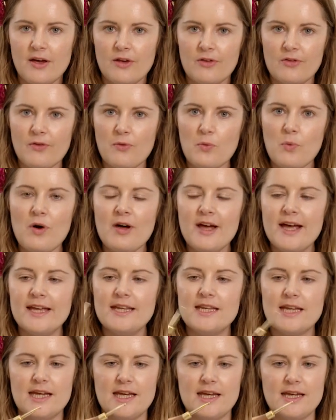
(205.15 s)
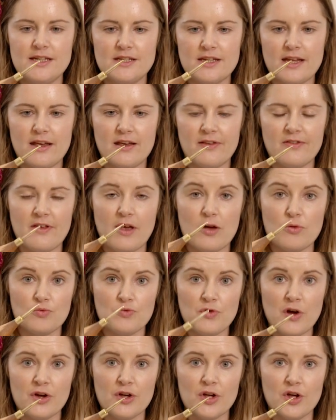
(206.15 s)
So what I need is a
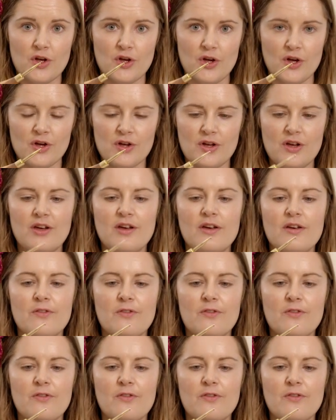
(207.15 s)
rug hook.